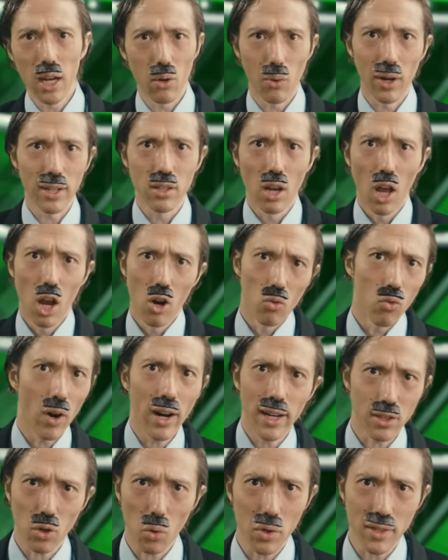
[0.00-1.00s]
Anyways,
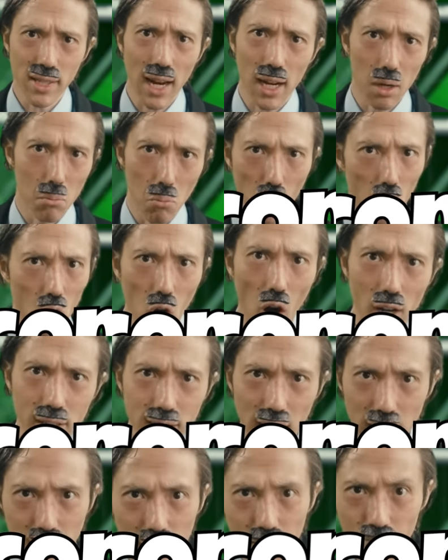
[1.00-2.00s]
Raid is always adding more
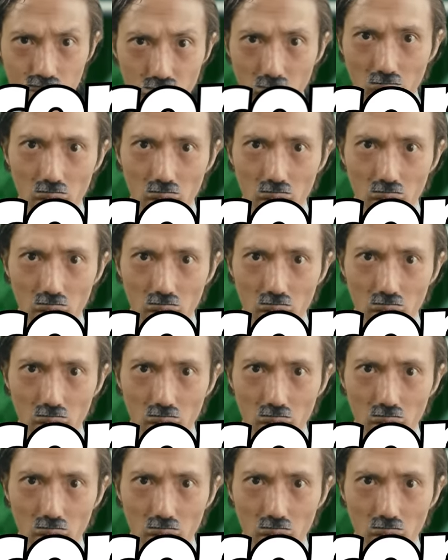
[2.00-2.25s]
content.